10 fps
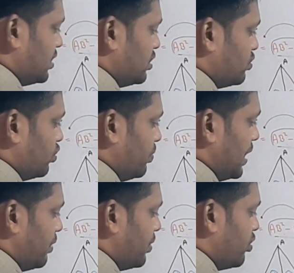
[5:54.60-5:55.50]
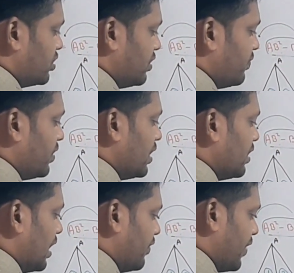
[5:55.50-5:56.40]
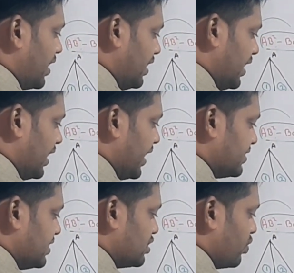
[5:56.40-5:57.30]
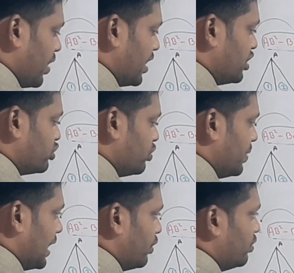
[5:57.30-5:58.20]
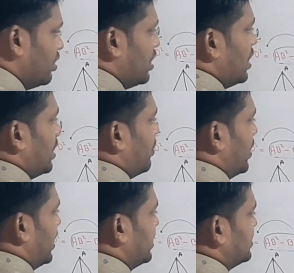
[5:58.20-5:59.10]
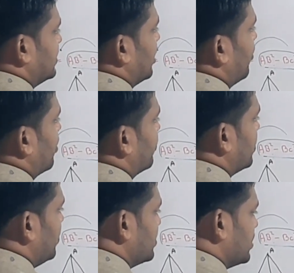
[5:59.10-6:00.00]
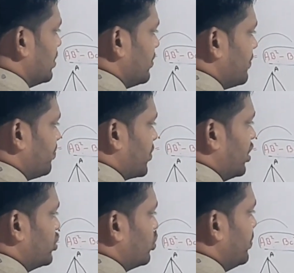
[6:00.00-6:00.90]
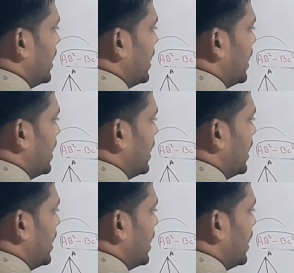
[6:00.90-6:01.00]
should be, because if I need AC square, it should be alone, but AC is along with BC, it should be